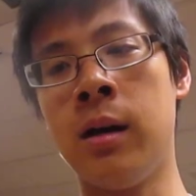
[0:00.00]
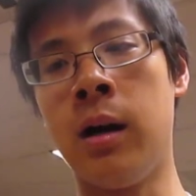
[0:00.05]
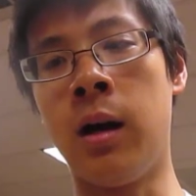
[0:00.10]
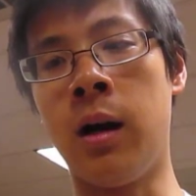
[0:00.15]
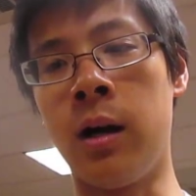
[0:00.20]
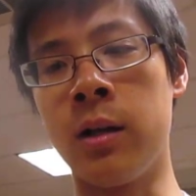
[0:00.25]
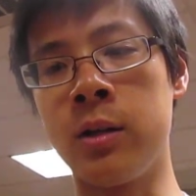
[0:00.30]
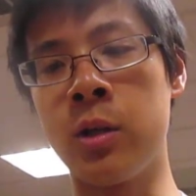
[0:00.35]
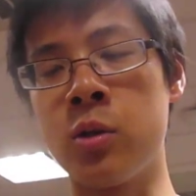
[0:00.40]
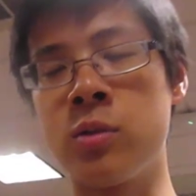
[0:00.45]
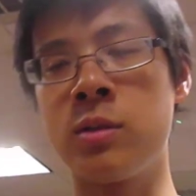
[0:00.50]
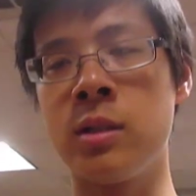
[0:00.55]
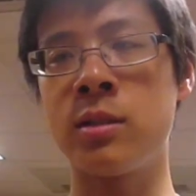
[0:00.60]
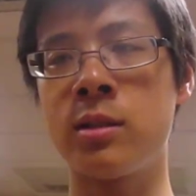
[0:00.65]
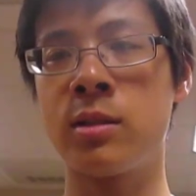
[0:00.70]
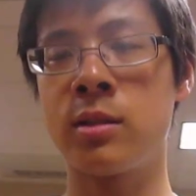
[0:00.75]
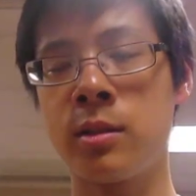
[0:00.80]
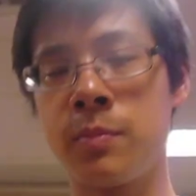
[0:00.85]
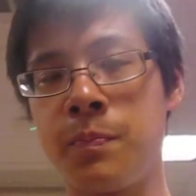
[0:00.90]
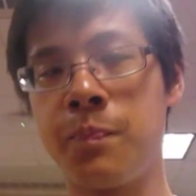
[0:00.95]
Uh, there's
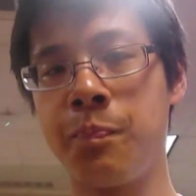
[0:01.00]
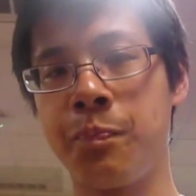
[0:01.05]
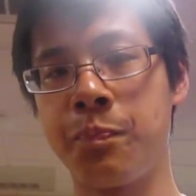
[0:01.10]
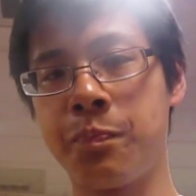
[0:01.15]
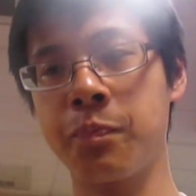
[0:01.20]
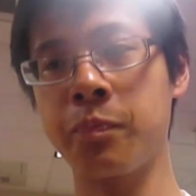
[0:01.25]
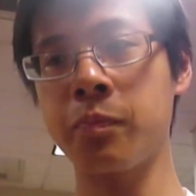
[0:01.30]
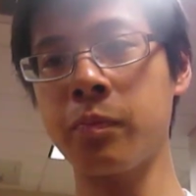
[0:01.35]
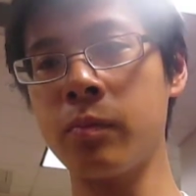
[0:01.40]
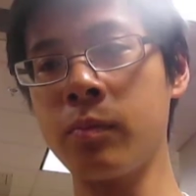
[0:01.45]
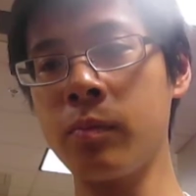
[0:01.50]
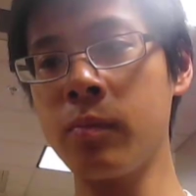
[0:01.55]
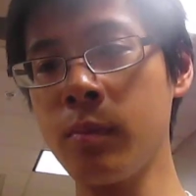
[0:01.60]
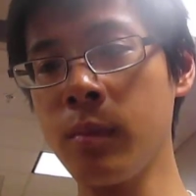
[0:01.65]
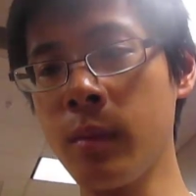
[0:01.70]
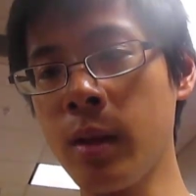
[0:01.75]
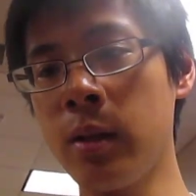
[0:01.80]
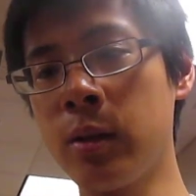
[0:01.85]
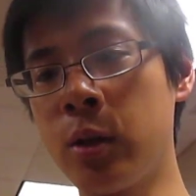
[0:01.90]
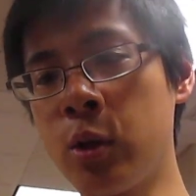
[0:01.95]
this
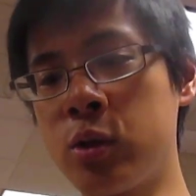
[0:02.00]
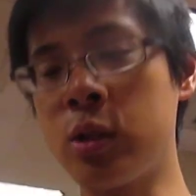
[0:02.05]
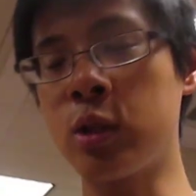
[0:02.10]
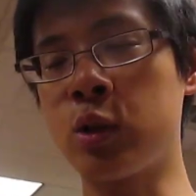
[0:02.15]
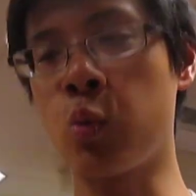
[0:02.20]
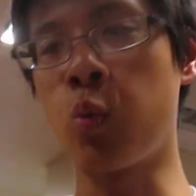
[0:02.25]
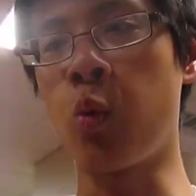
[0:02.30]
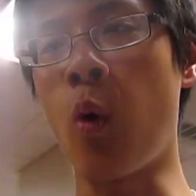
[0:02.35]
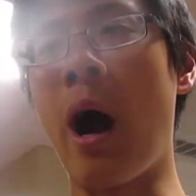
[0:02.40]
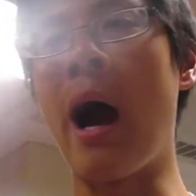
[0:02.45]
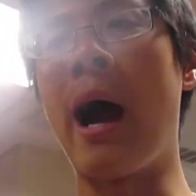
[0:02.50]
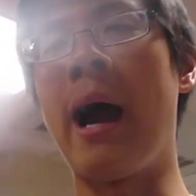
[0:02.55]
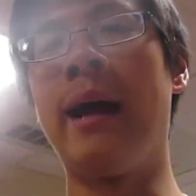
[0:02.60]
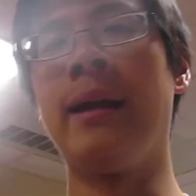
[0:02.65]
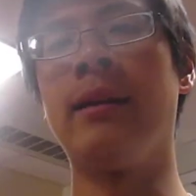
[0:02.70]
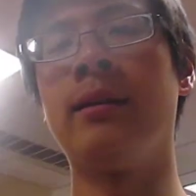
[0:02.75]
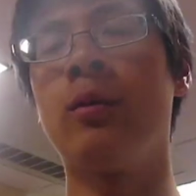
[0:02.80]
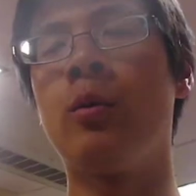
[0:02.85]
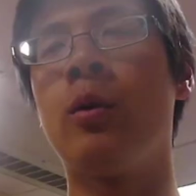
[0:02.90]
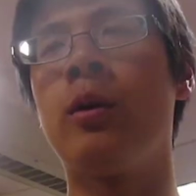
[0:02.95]
there's this ride.
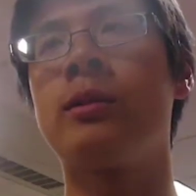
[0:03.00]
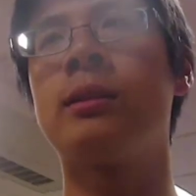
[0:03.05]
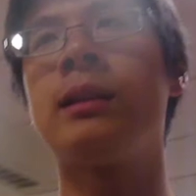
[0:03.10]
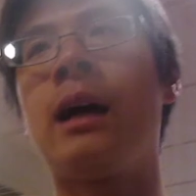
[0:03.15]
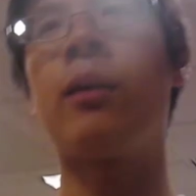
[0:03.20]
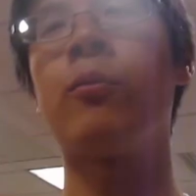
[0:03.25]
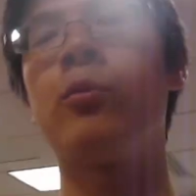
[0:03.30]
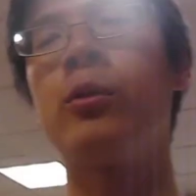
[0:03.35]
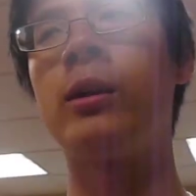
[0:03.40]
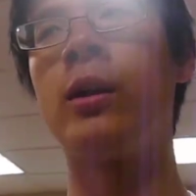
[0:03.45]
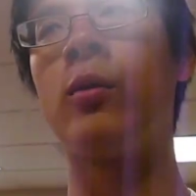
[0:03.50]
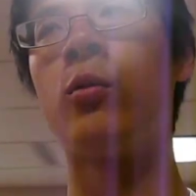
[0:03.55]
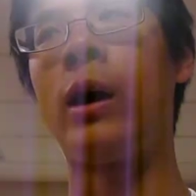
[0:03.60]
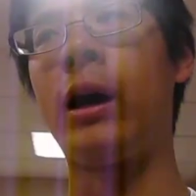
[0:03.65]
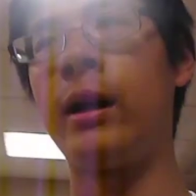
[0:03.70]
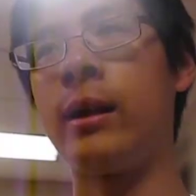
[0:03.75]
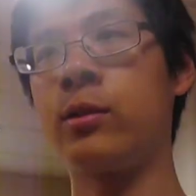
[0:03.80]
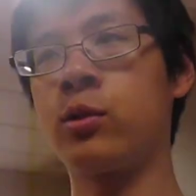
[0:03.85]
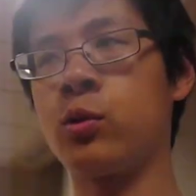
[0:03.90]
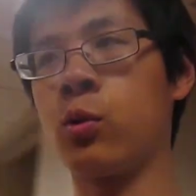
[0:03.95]
Well, it's not really a
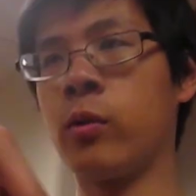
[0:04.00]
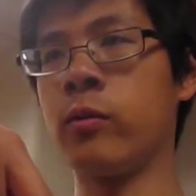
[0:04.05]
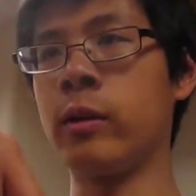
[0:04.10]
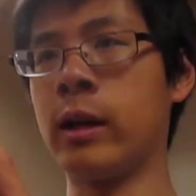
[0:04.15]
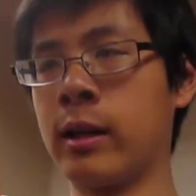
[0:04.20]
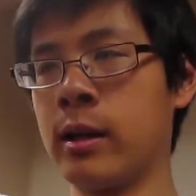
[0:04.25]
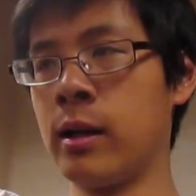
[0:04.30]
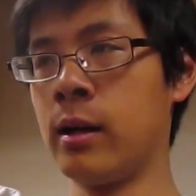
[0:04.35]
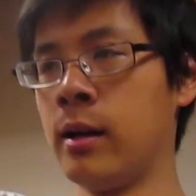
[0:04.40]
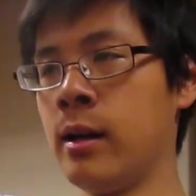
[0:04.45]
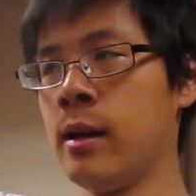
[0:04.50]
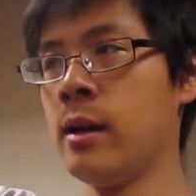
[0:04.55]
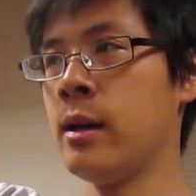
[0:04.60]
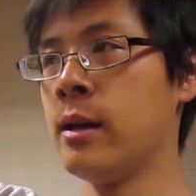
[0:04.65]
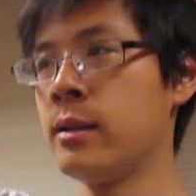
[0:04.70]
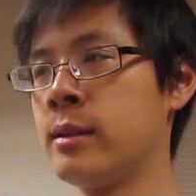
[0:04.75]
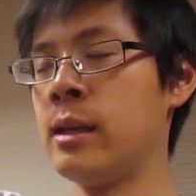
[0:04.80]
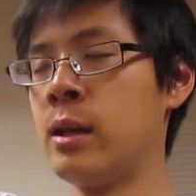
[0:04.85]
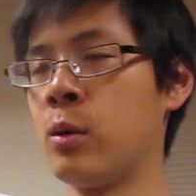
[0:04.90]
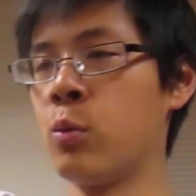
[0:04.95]
ride. It's sort of like a
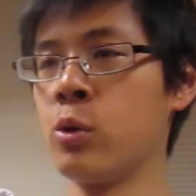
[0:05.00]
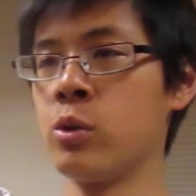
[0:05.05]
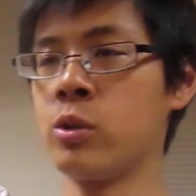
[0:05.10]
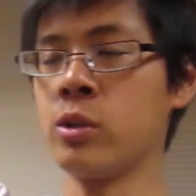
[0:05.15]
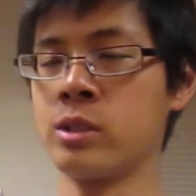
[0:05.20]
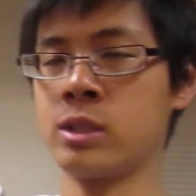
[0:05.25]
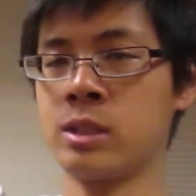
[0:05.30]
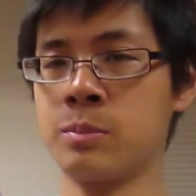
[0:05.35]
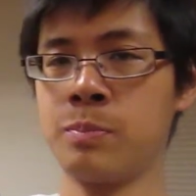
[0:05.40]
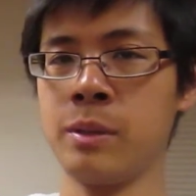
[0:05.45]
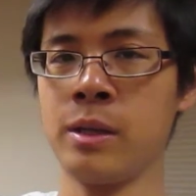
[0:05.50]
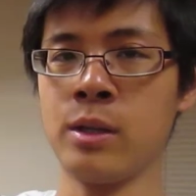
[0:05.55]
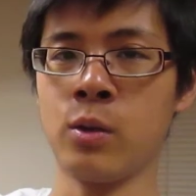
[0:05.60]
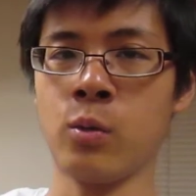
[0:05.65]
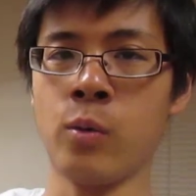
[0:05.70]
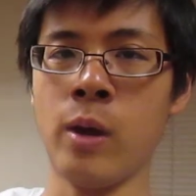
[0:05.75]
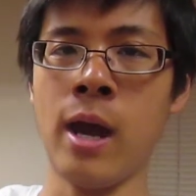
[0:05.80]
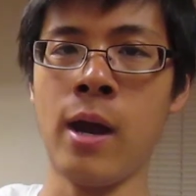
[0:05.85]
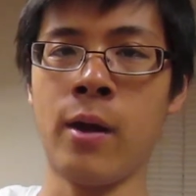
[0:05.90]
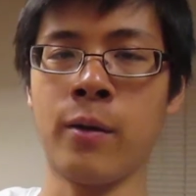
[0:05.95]
thing where you just spin
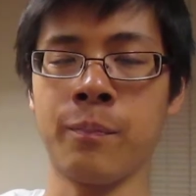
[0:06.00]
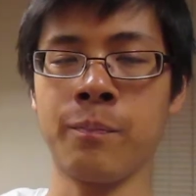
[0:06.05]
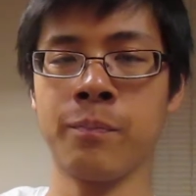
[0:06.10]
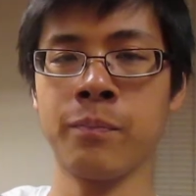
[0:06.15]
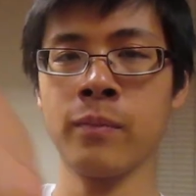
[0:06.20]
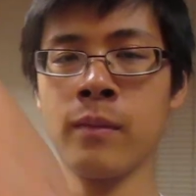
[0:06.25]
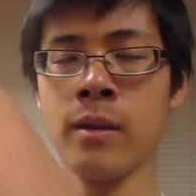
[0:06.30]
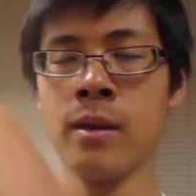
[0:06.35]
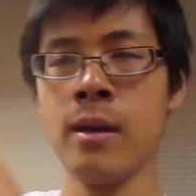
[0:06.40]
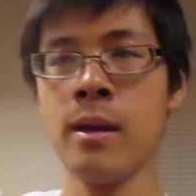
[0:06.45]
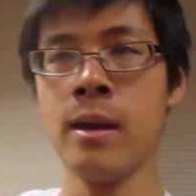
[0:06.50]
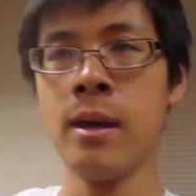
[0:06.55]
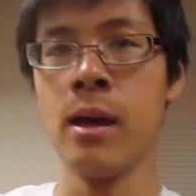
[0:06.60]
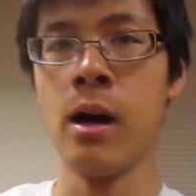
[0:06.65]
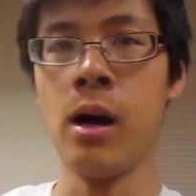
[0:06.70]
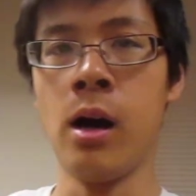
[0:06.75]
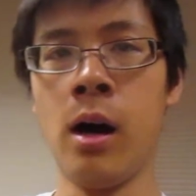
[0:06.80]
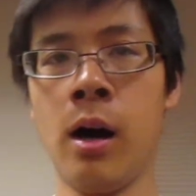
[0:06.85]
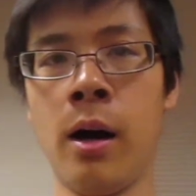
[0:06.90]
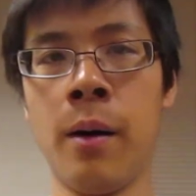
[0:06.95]
around.
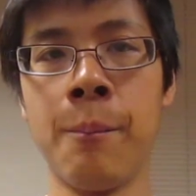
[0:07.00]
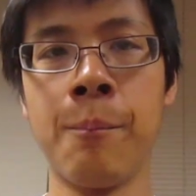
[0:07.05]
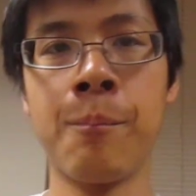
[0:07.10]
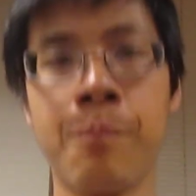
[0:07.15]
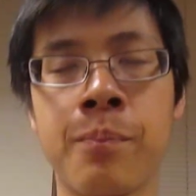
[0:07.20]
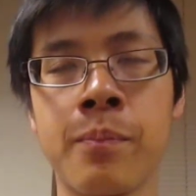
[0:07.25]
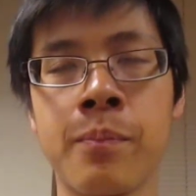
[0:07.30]
Um,